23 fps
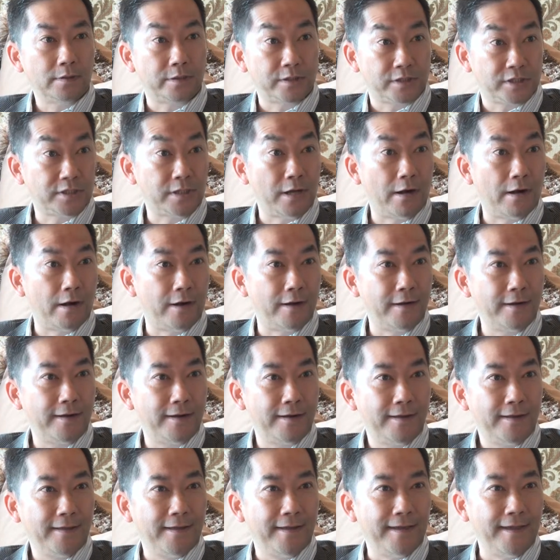to start,
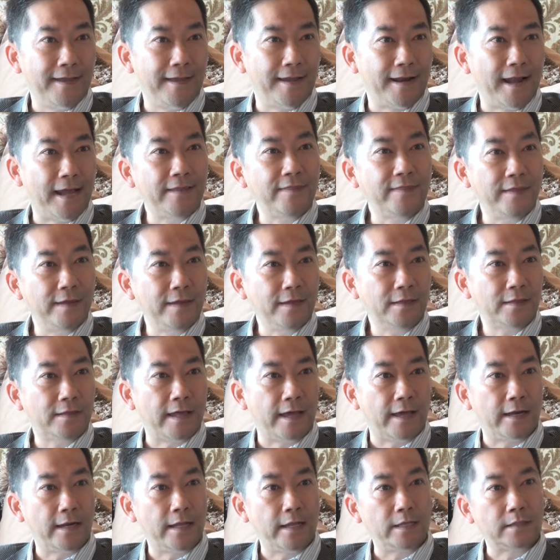and I think
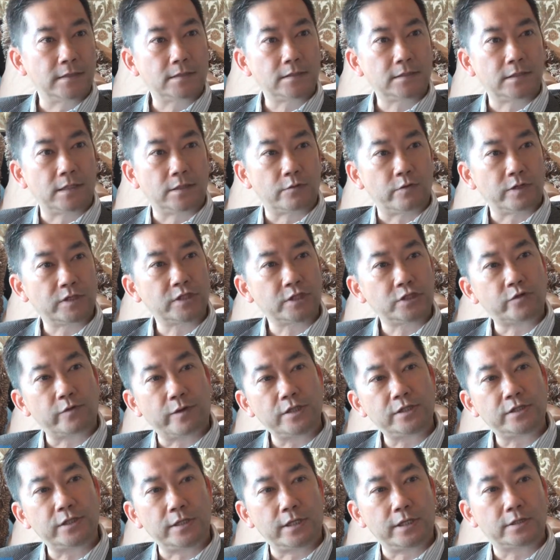that the
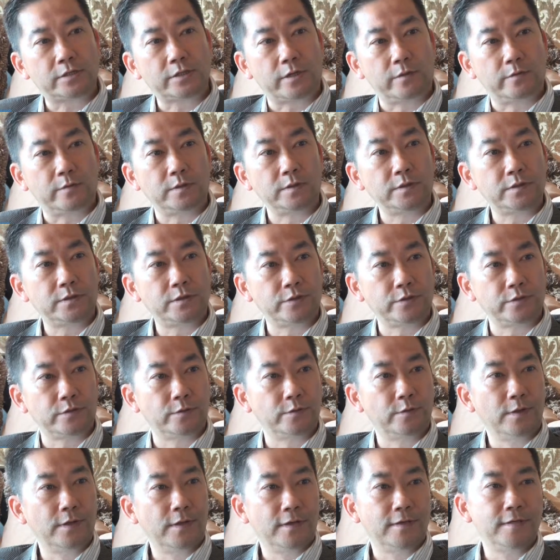registration is going
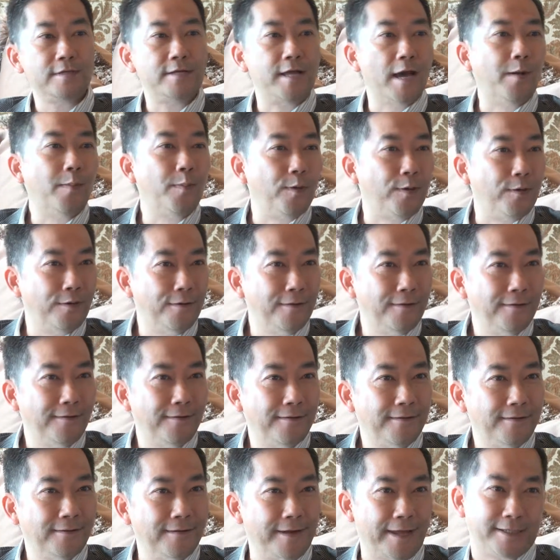to double
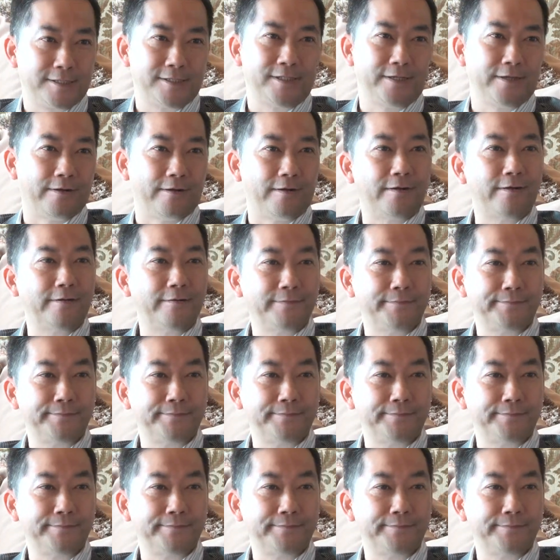next year.